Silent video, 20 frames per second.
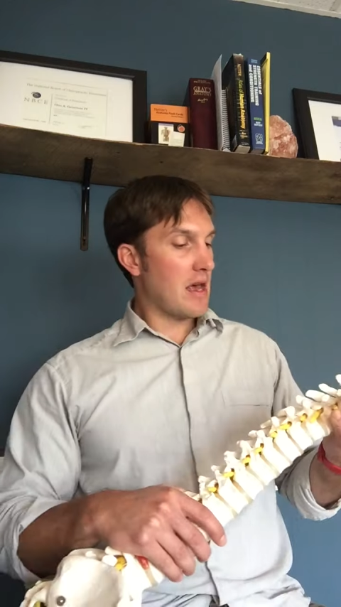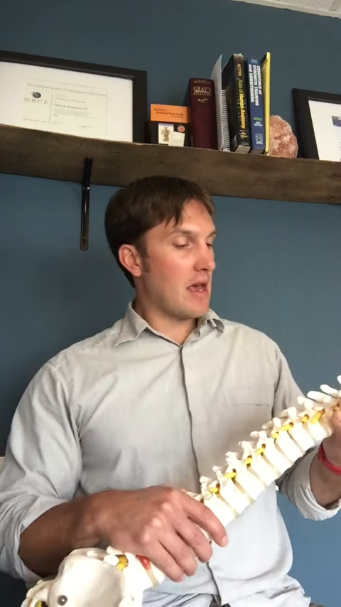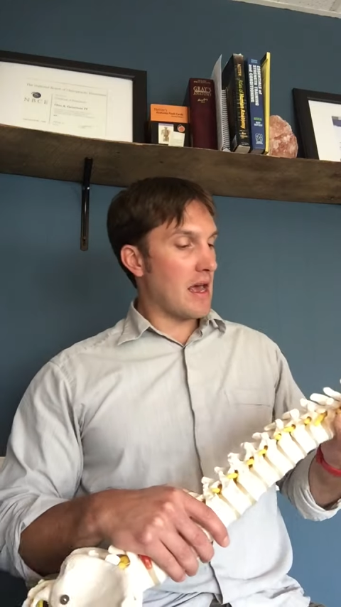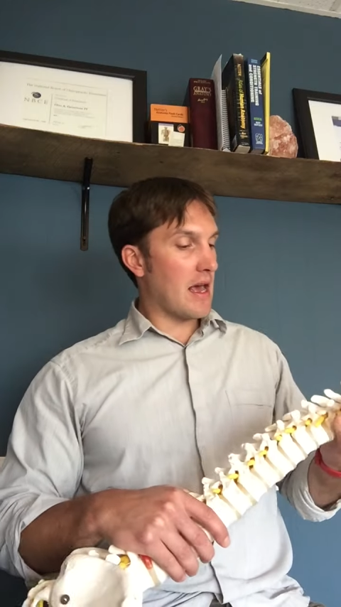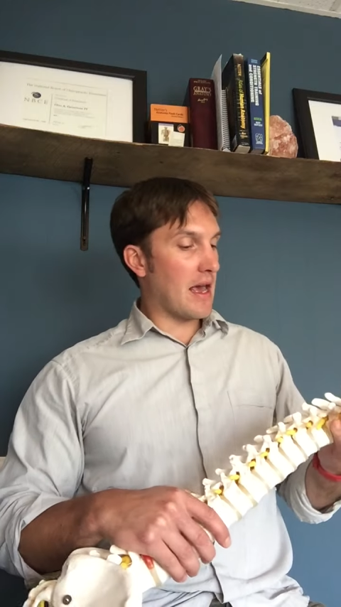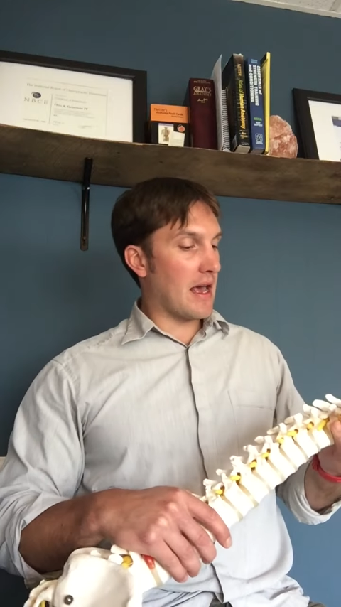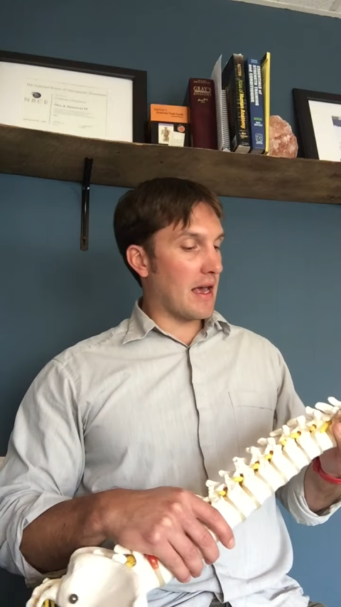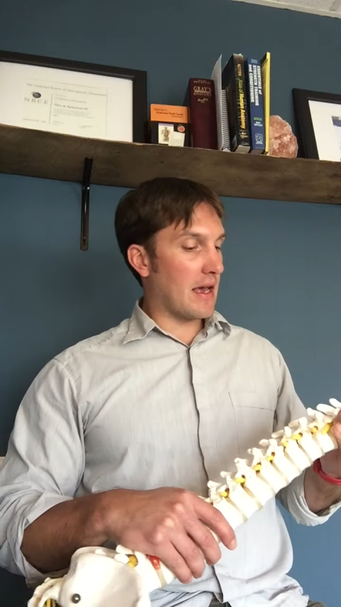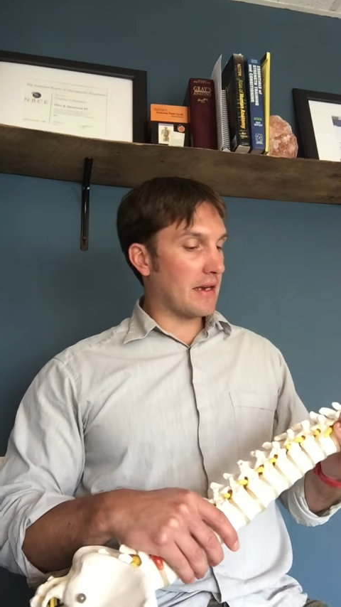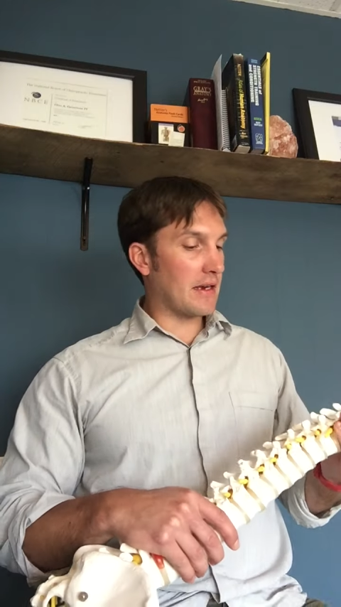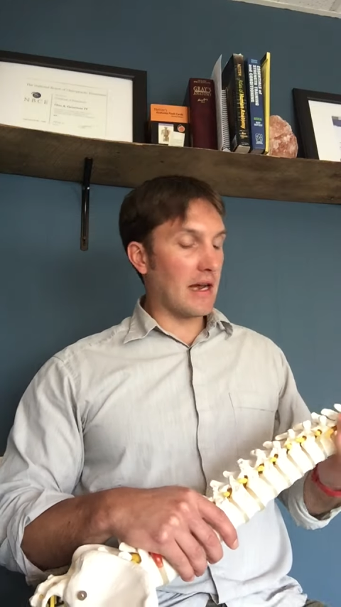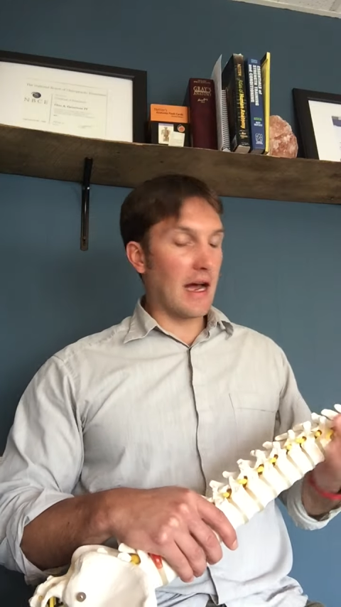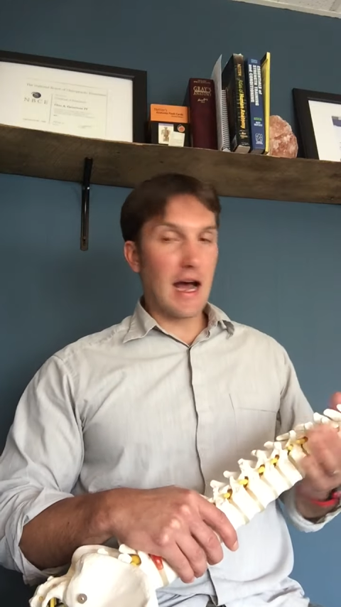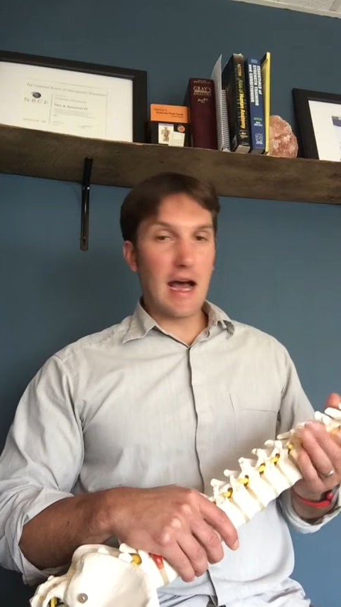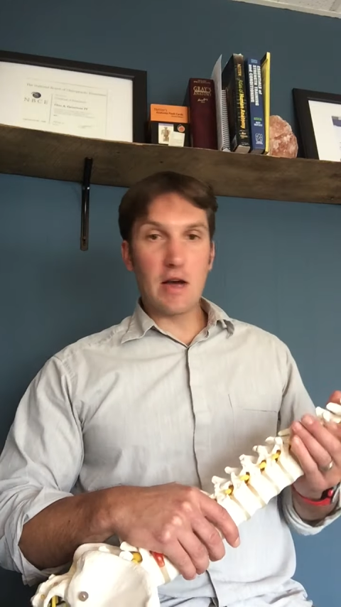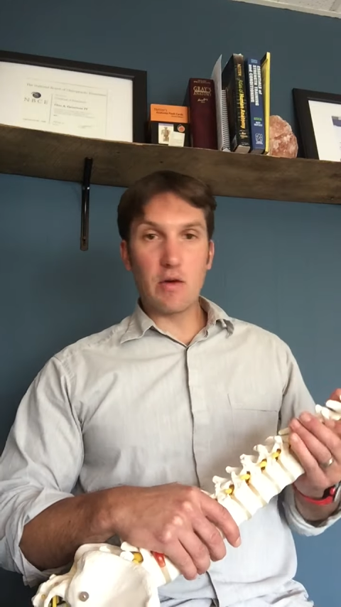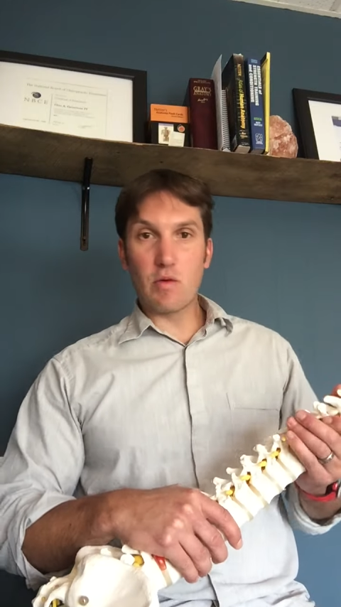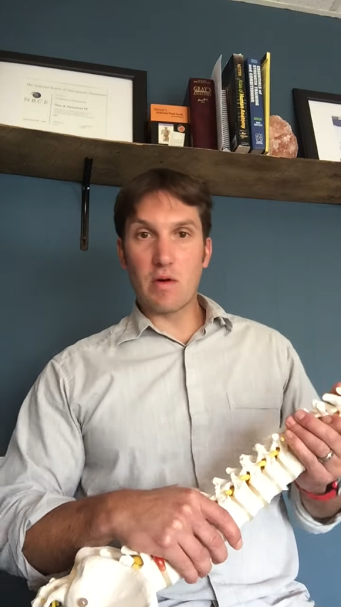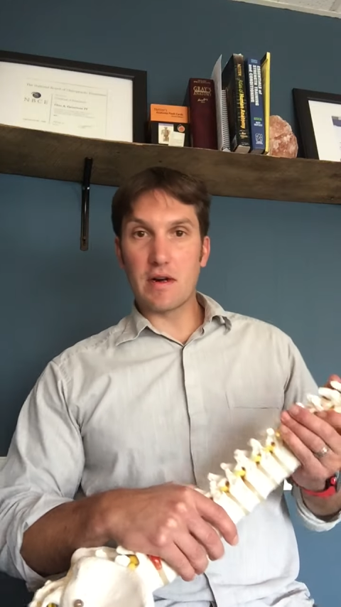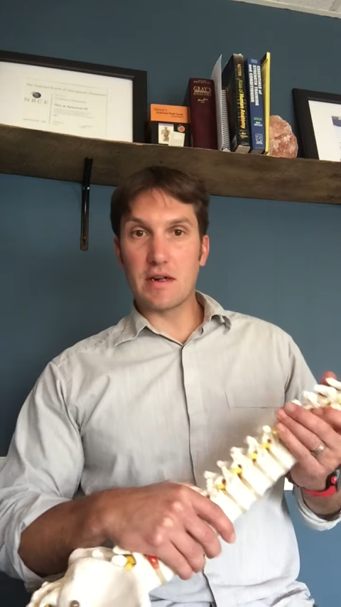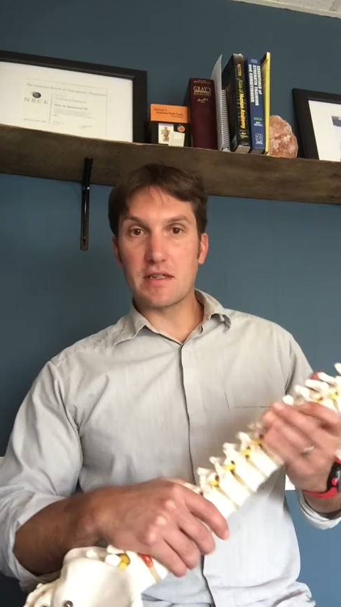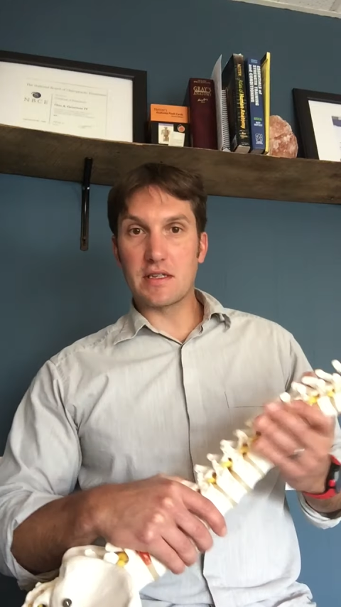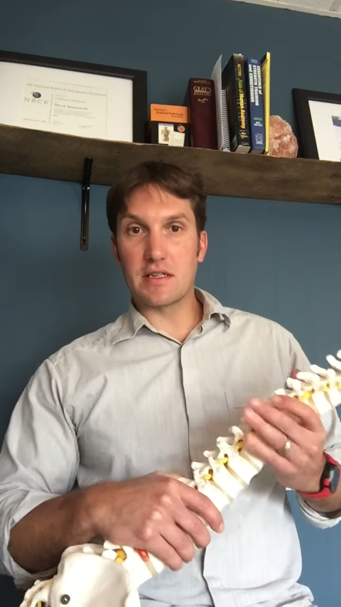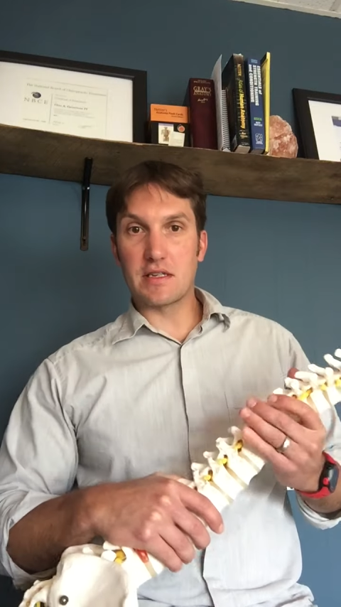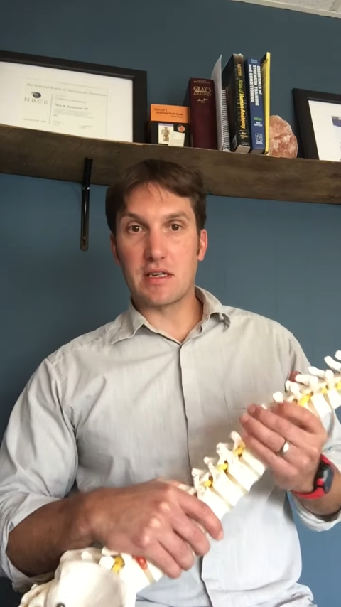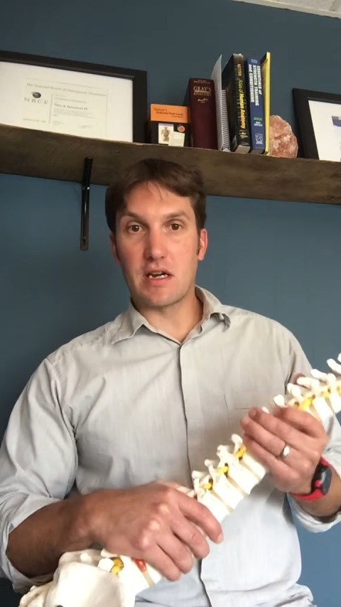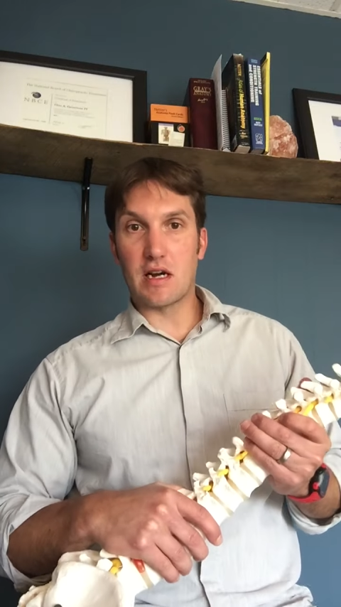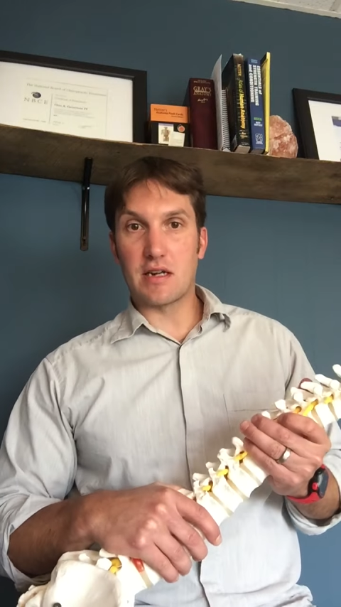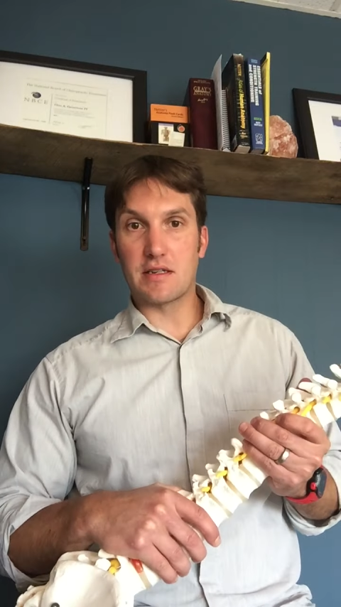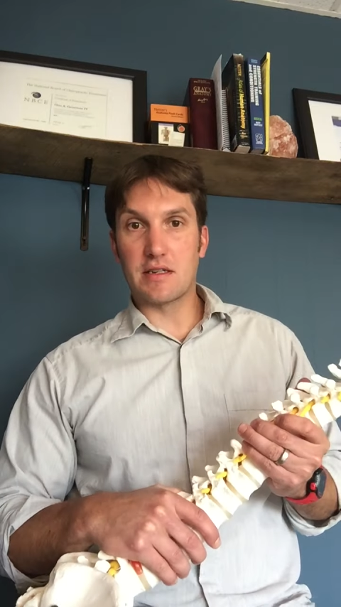And I wanted to
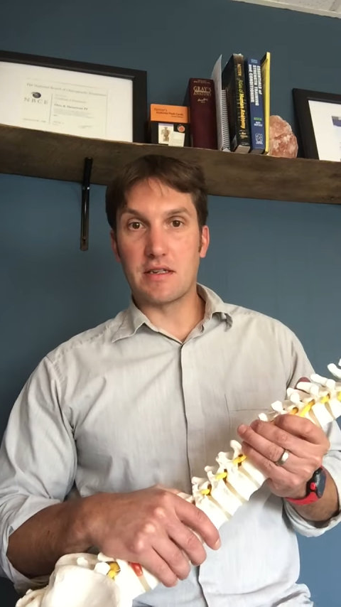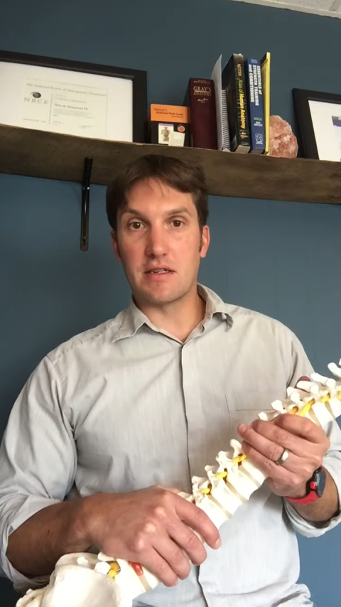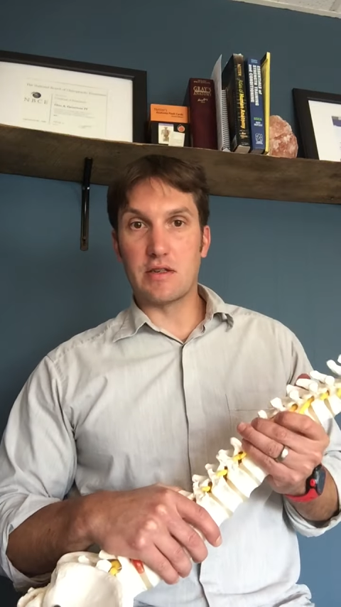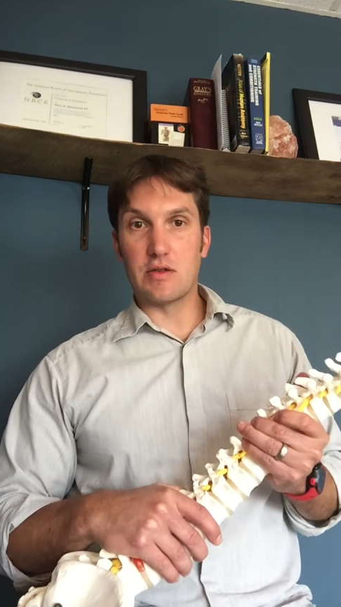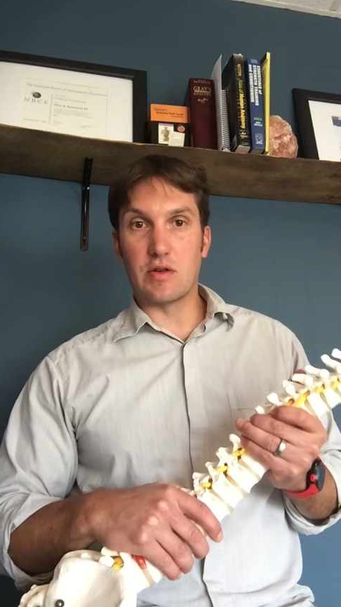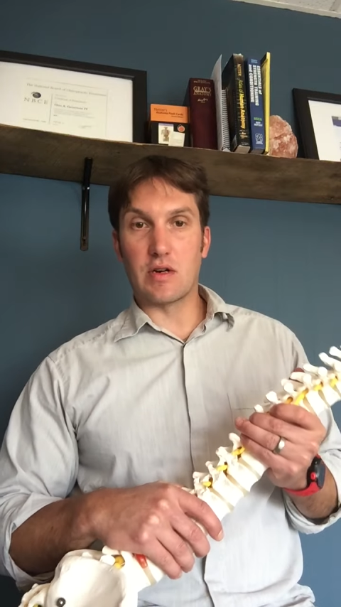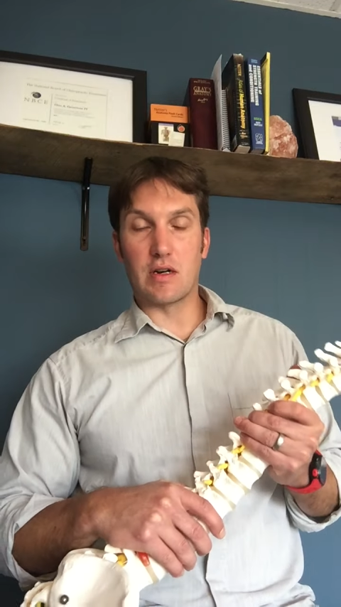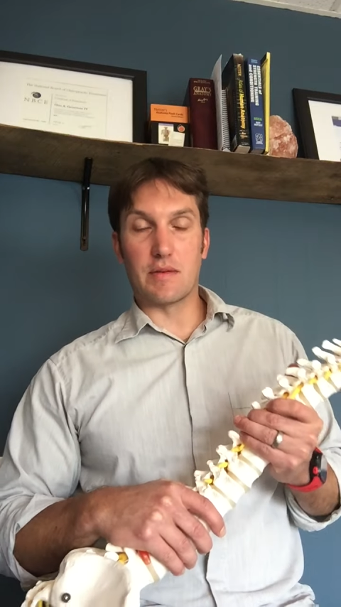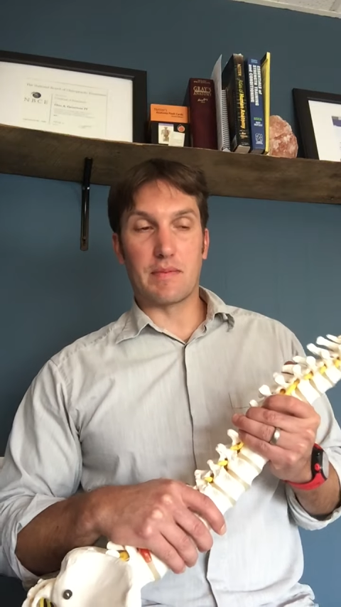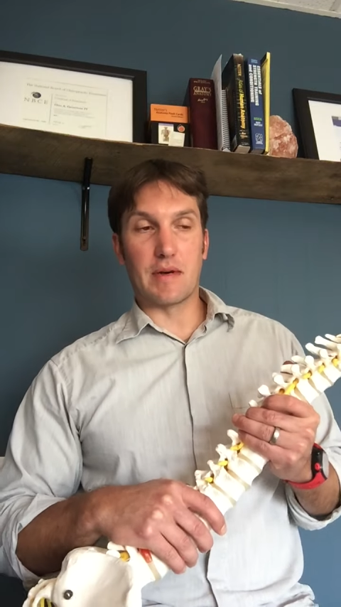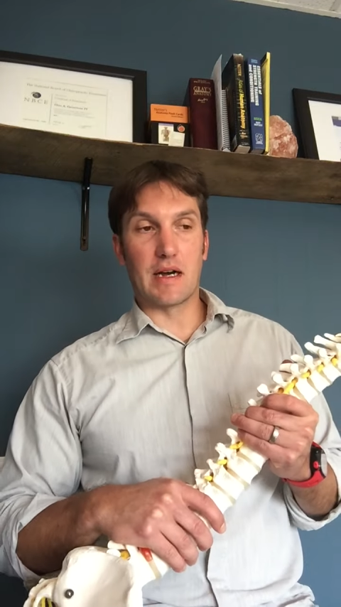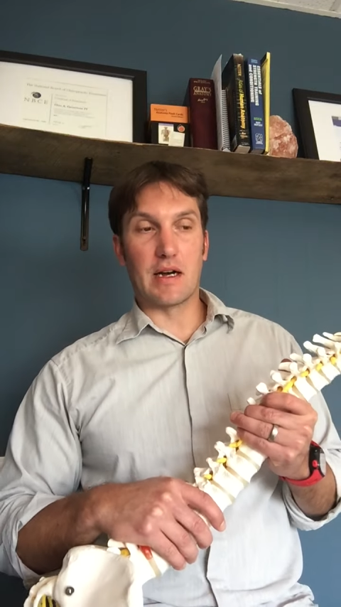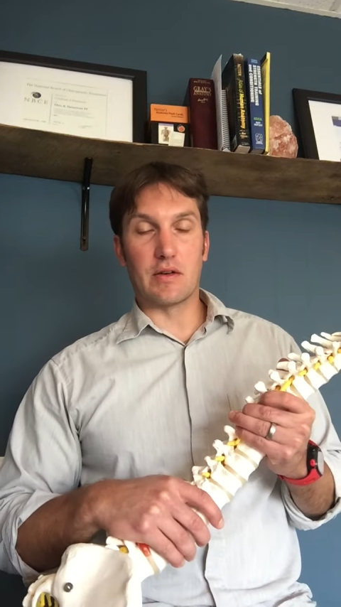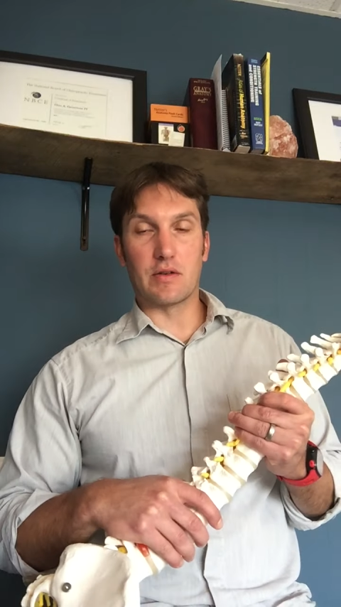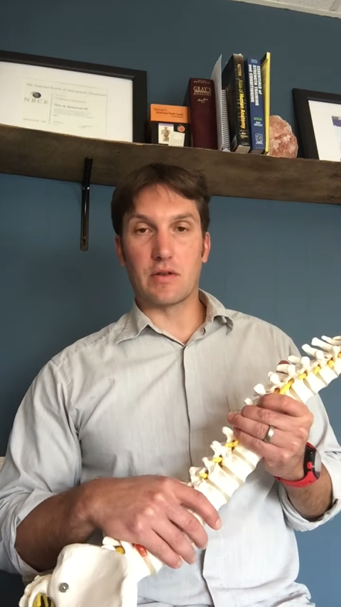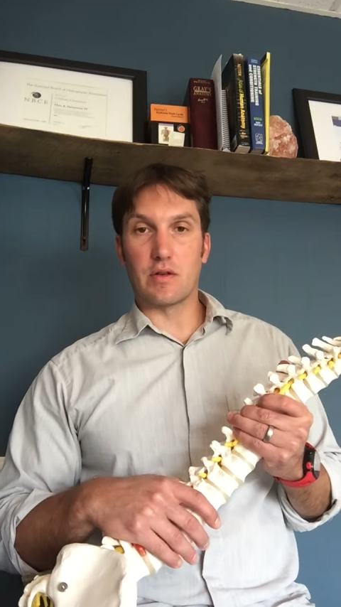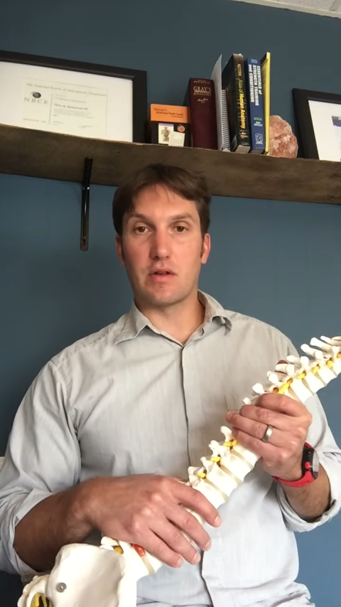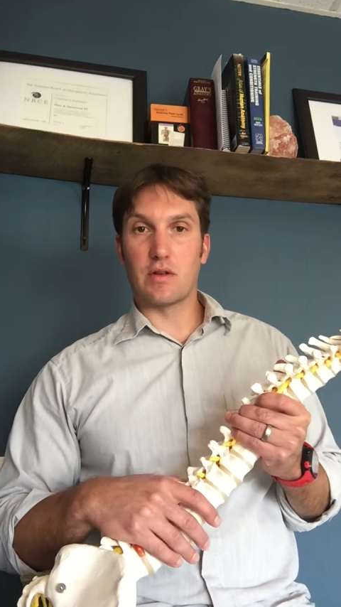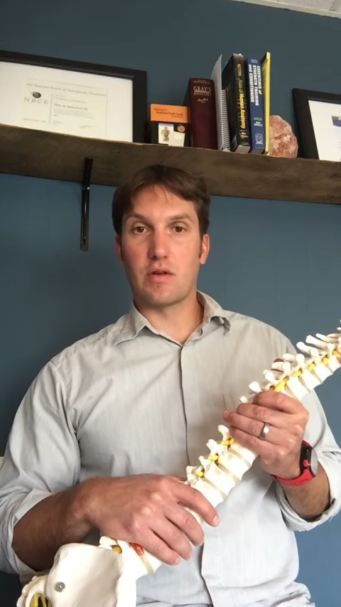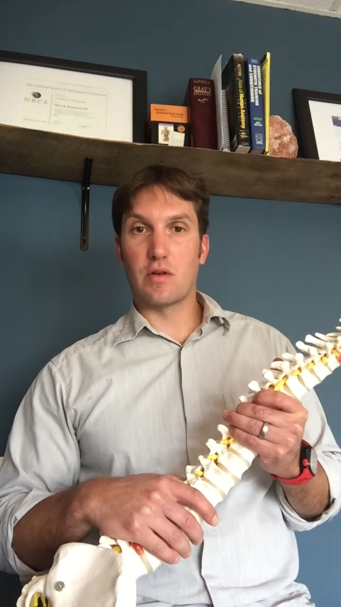talk to you about